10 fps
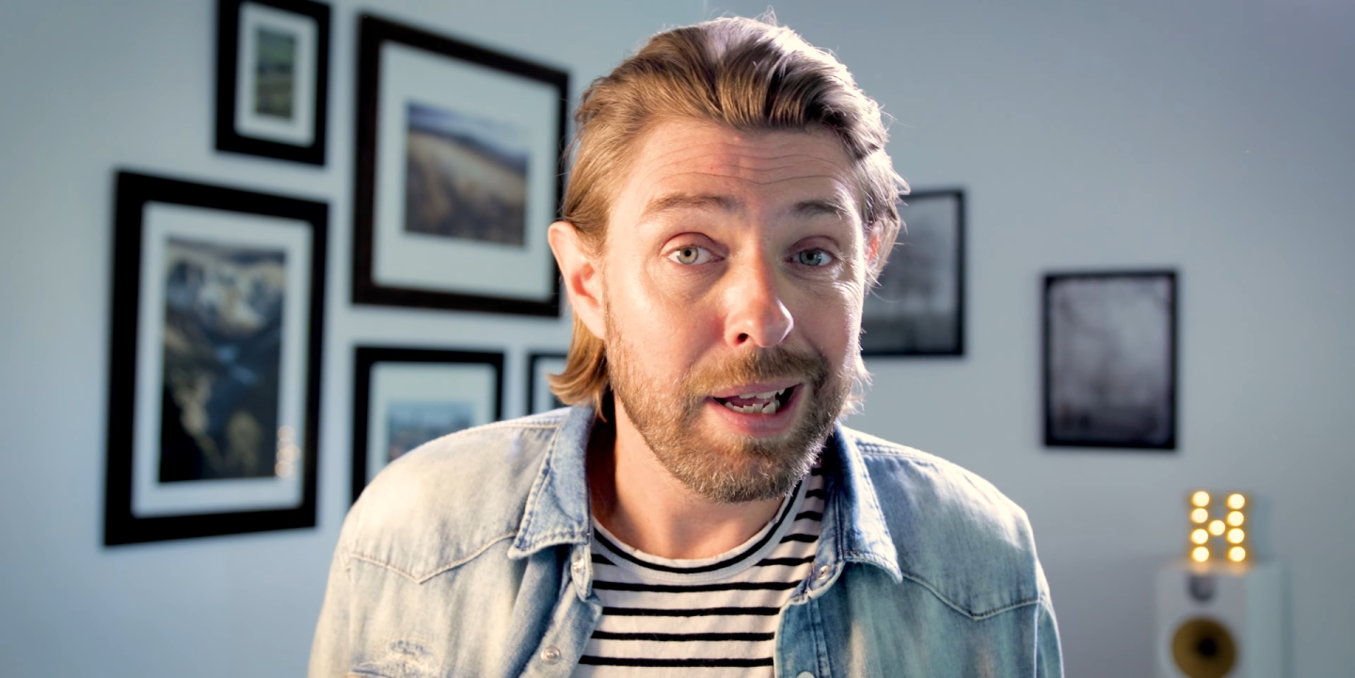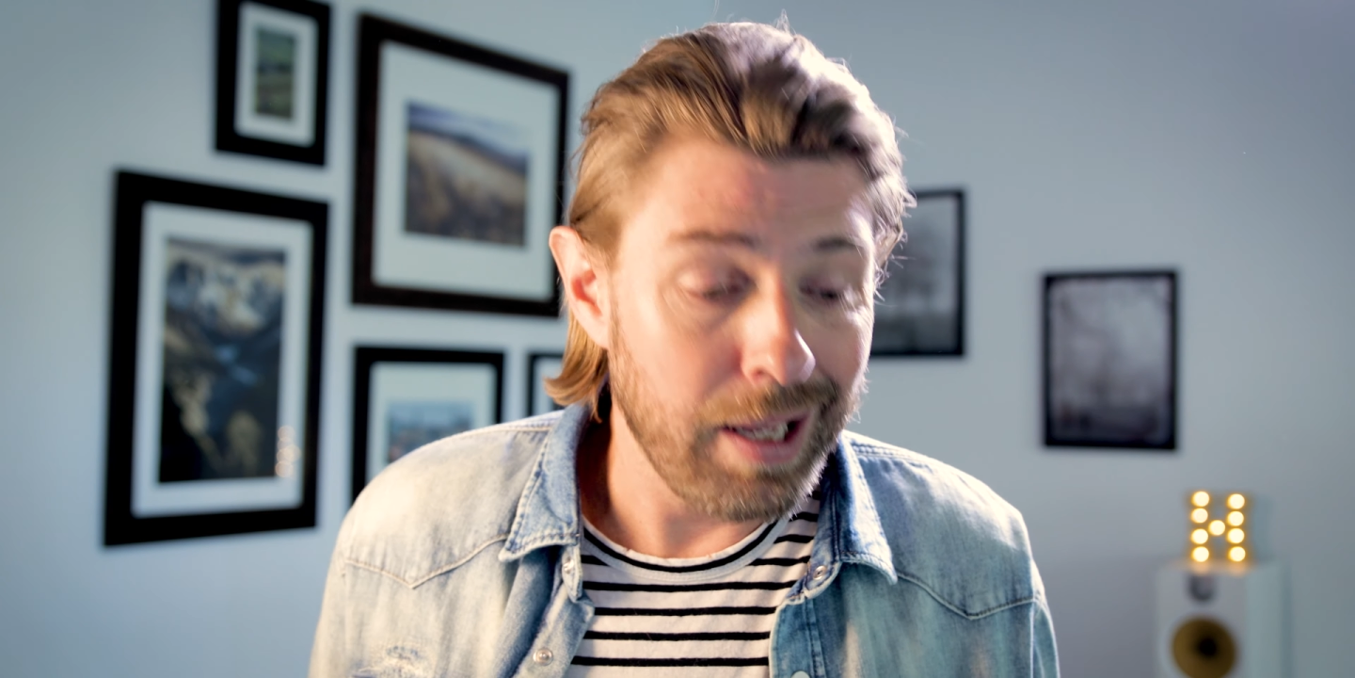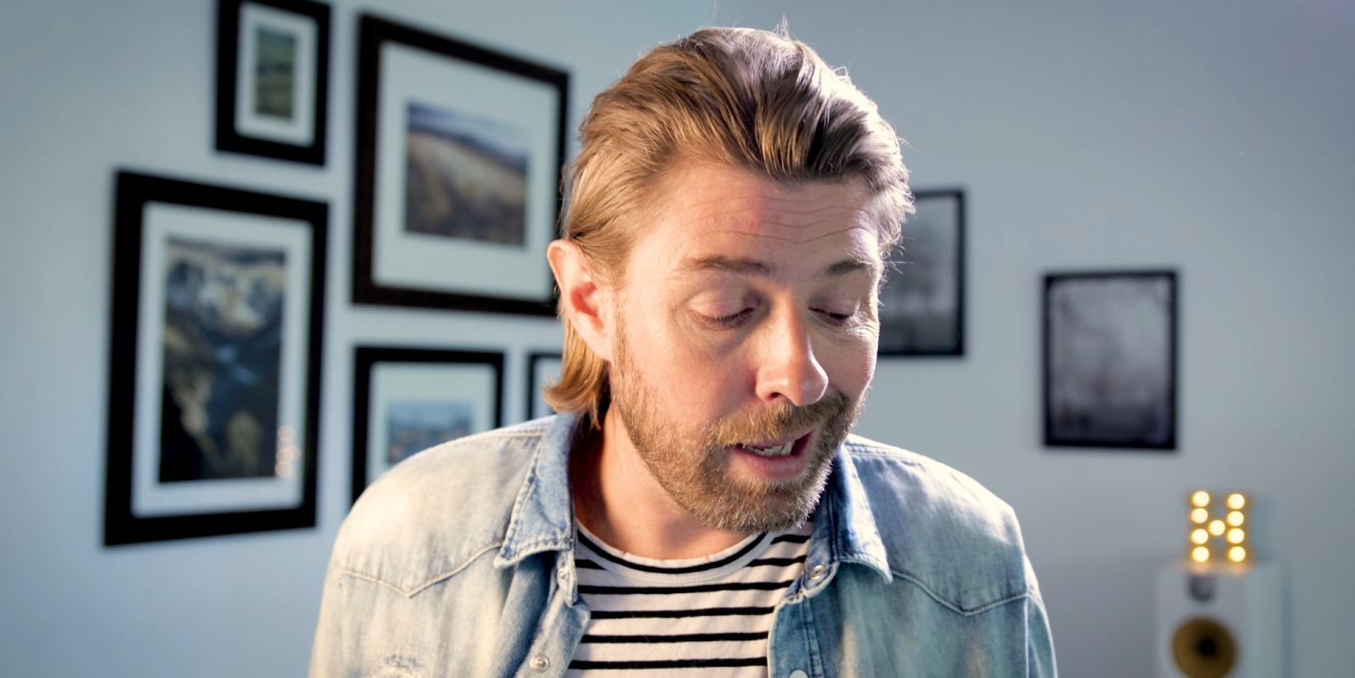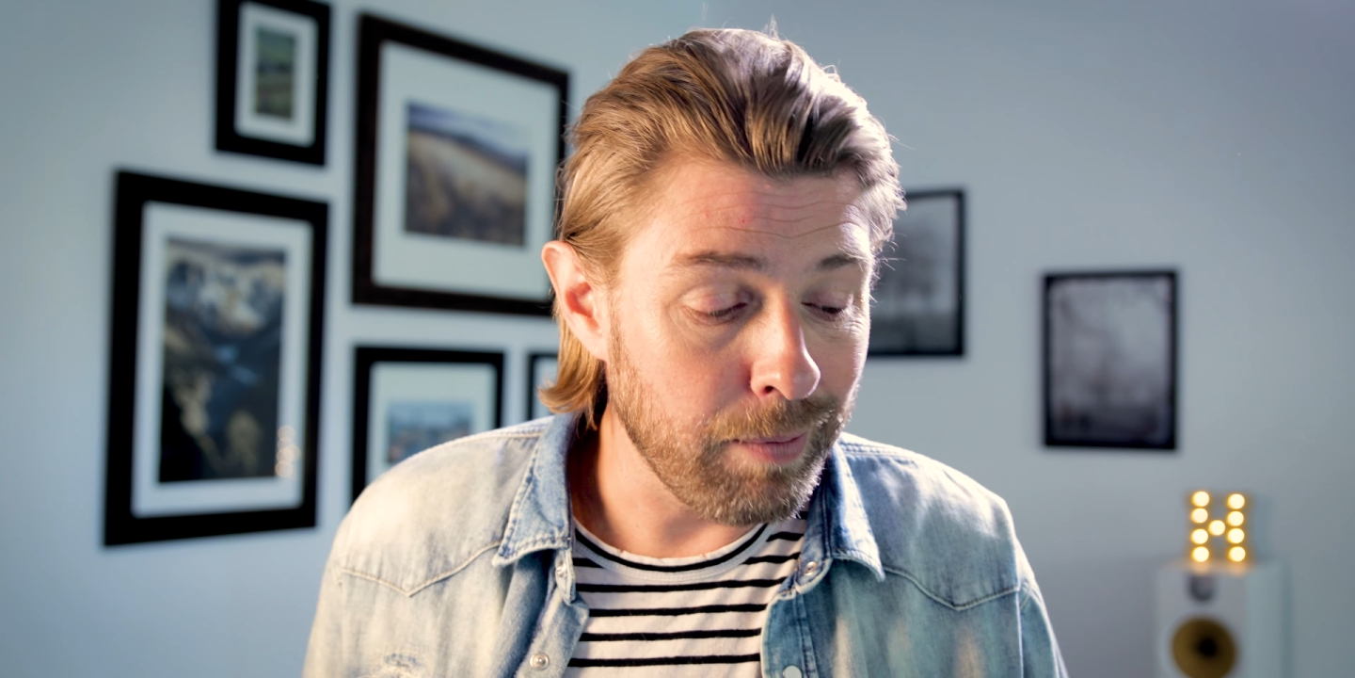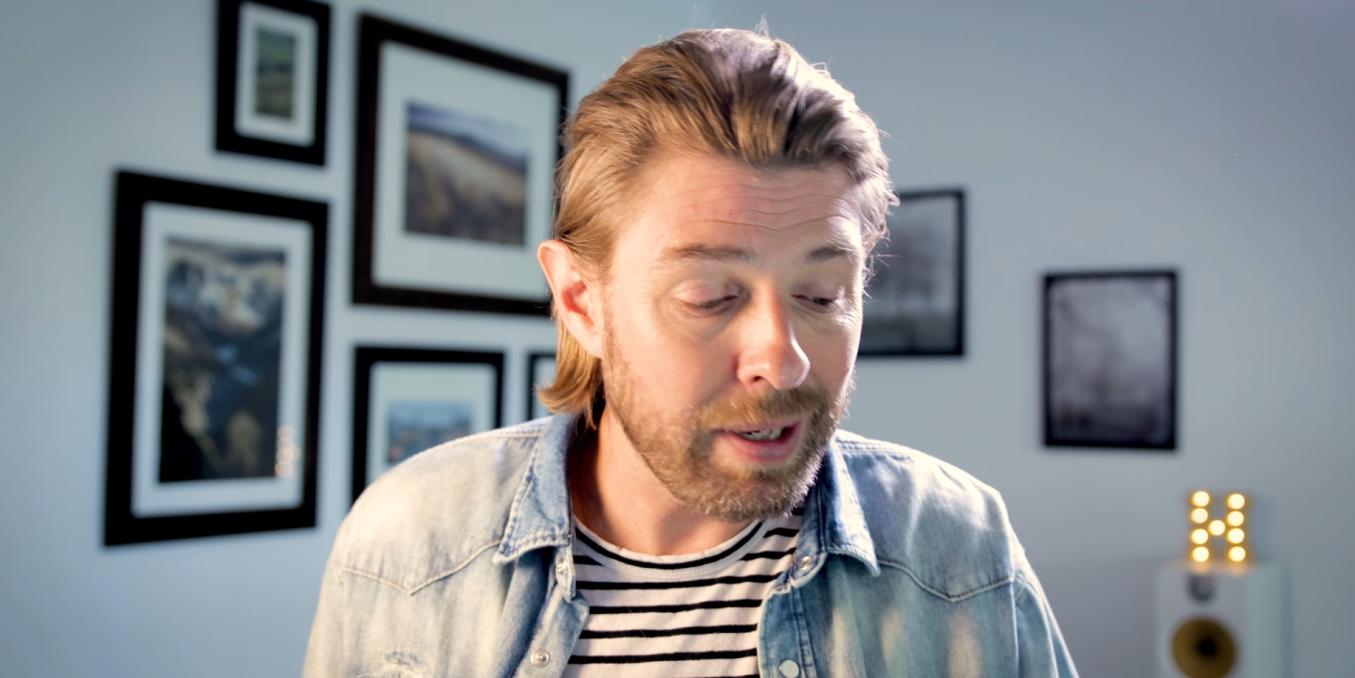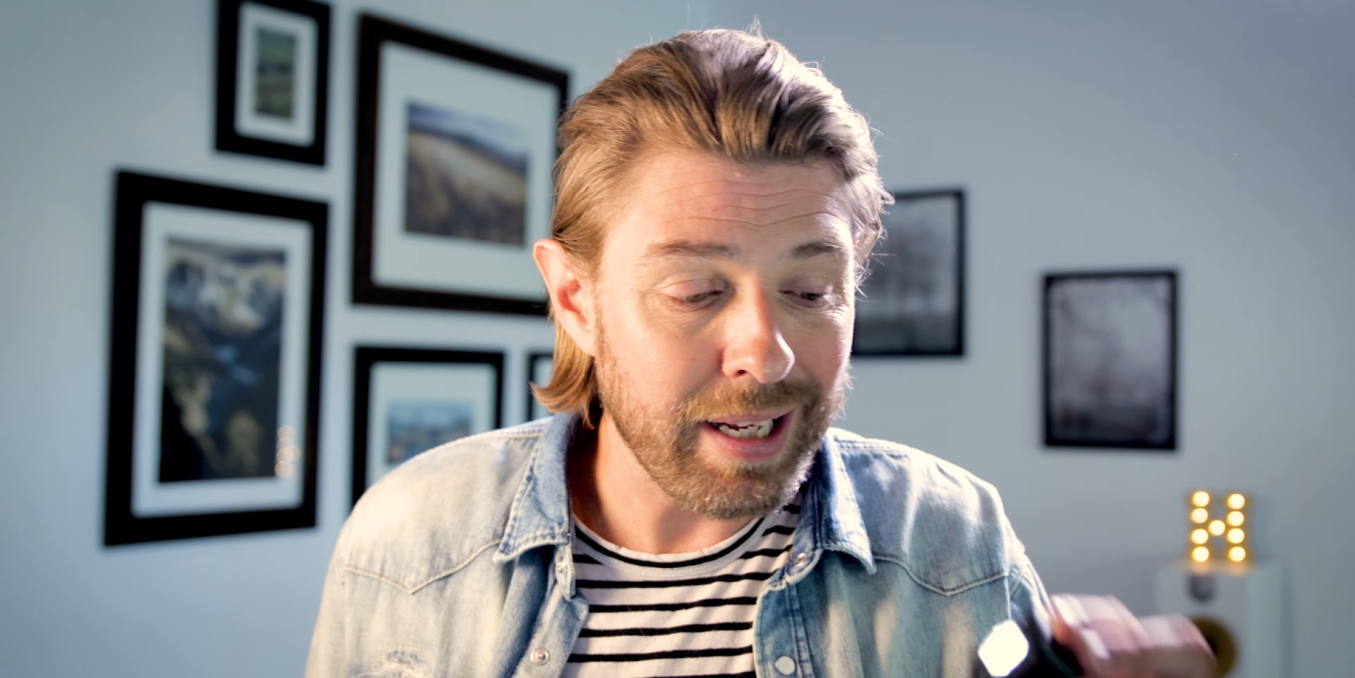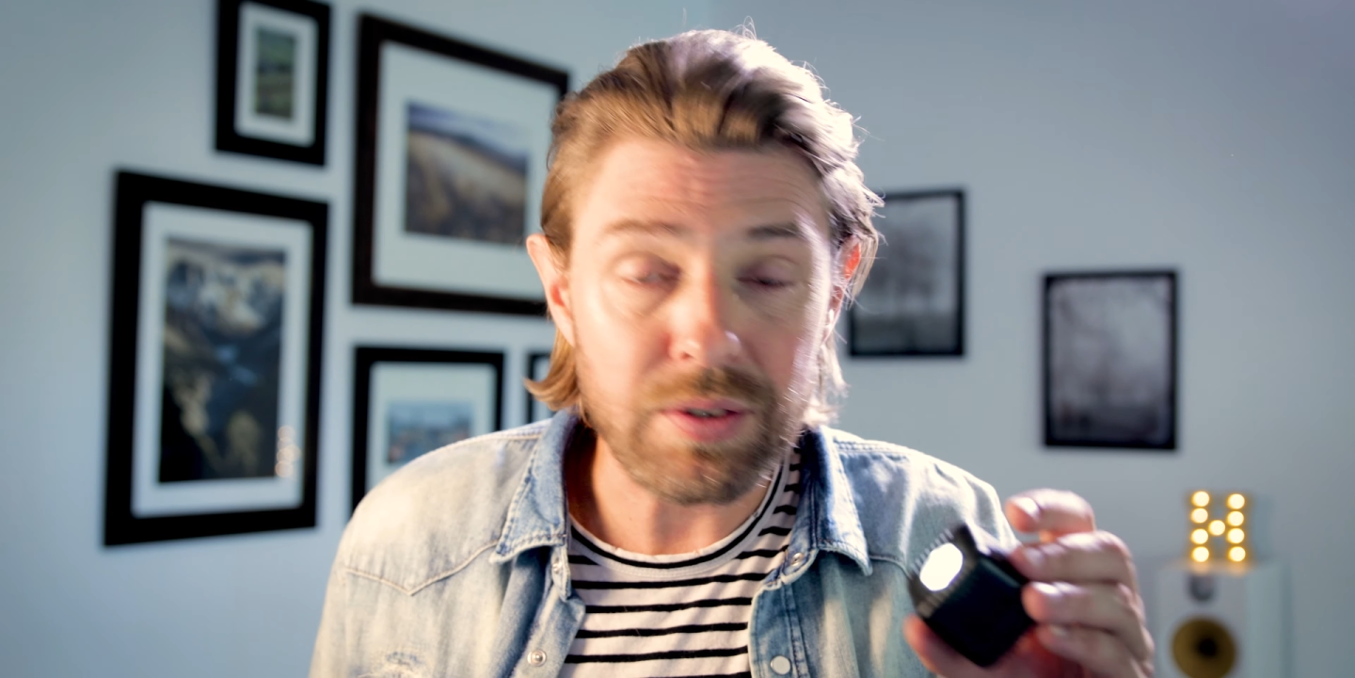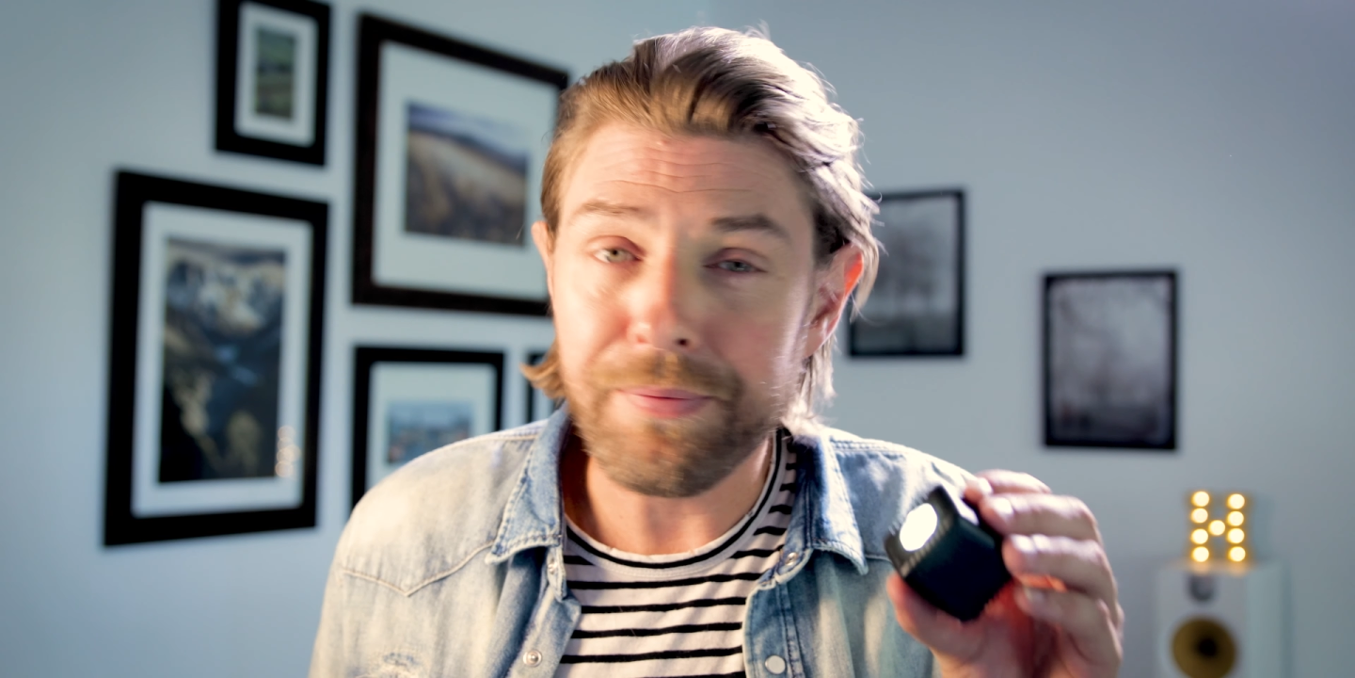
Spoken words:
It's